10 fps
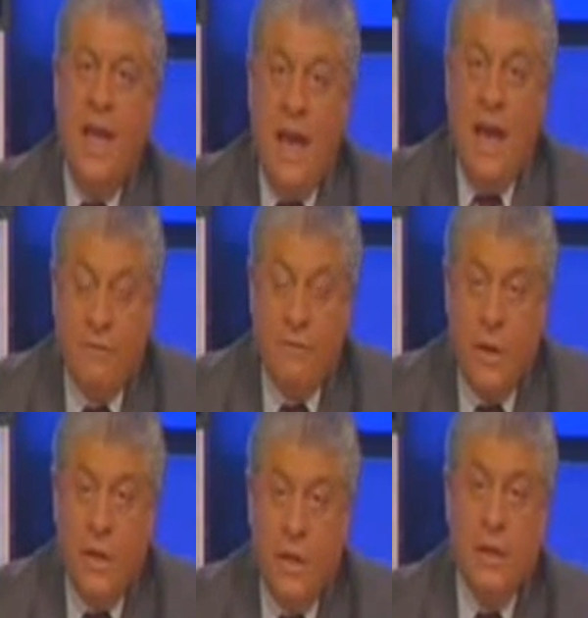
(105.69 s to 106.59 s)

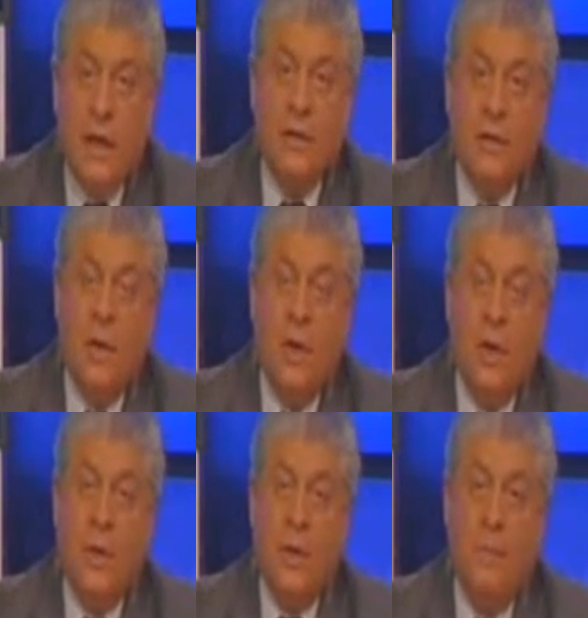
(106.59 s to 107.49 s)
after he had signed a law
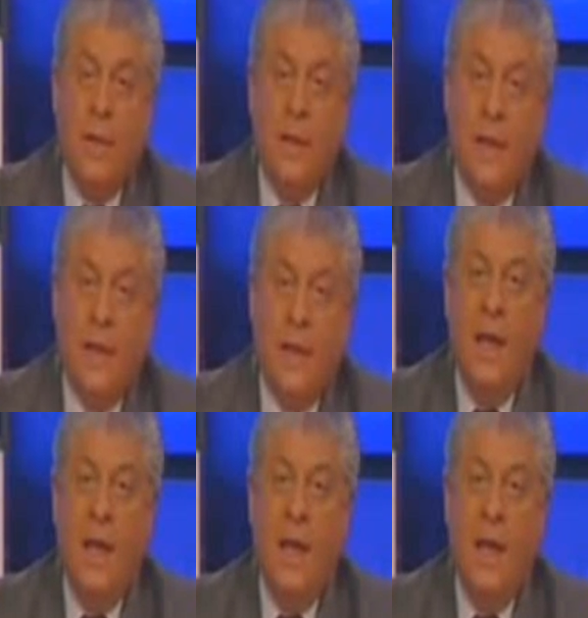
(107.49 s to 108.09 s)
prohibiting it